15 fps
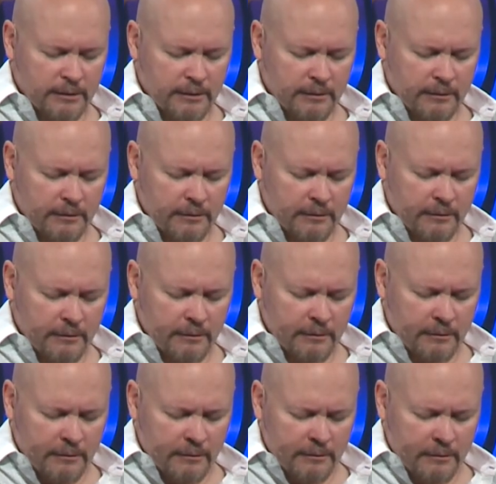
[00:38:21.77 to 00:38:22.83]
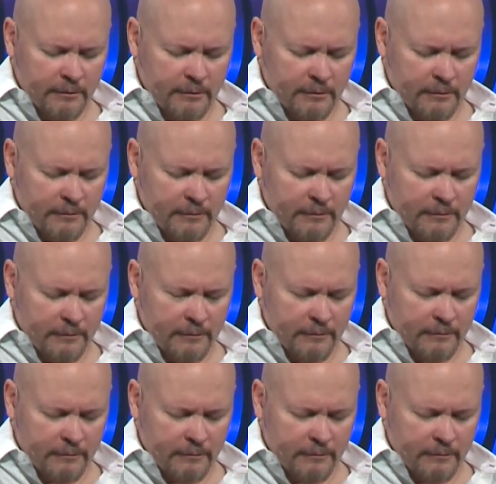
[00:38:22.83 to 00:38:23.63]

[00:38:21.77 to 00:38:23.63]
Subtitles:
Nothing is said.